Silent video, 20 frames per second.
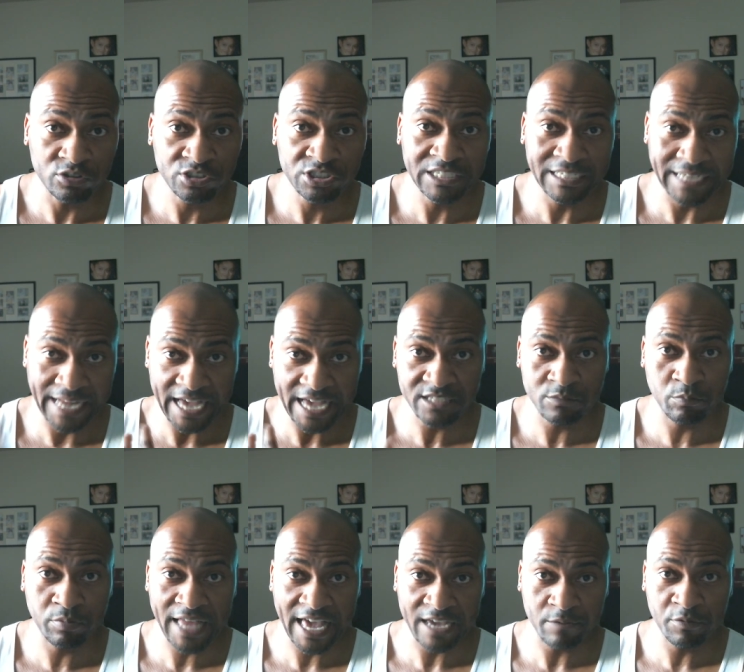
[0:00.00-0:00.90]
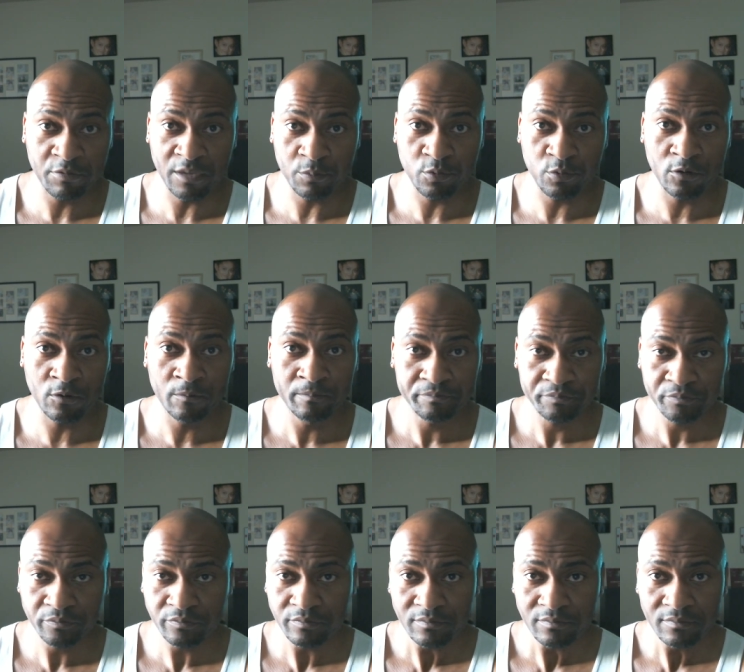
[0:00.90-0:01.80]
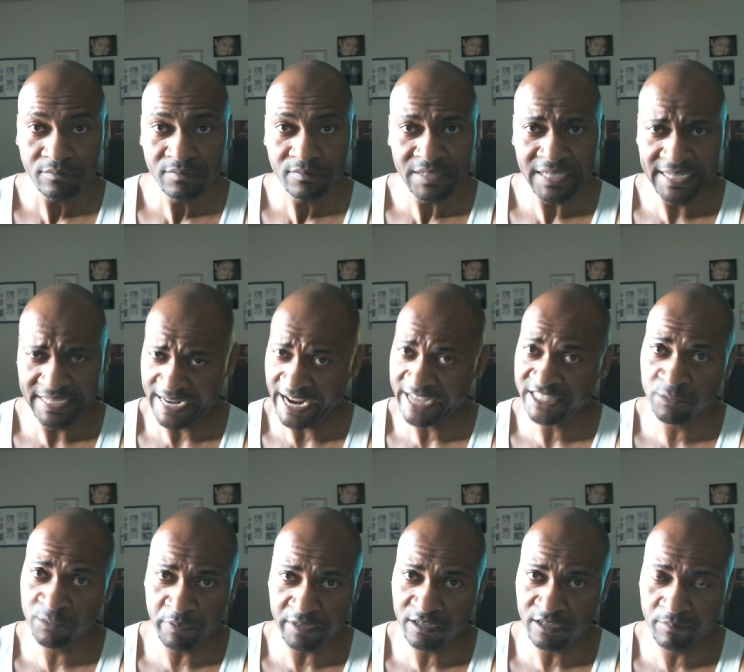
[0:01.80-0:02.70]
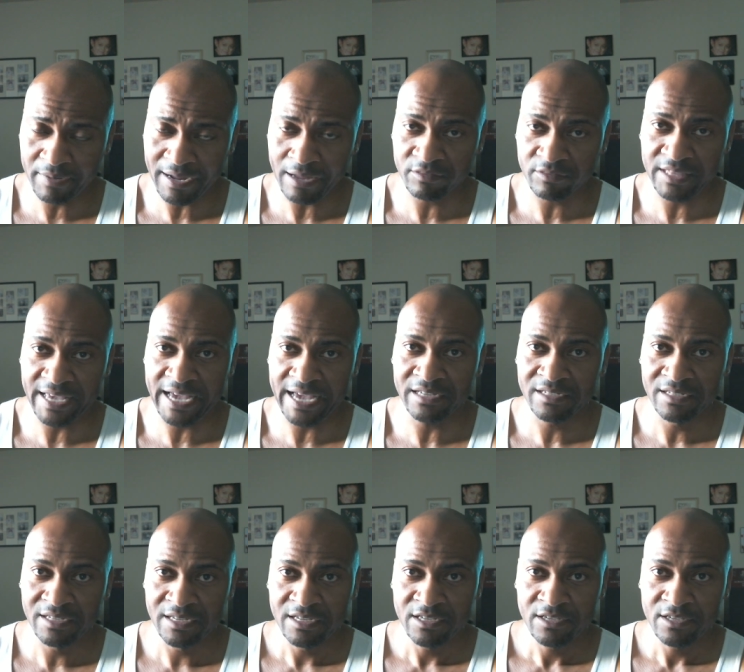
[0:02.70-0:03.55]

shit as black people, and I speak about that.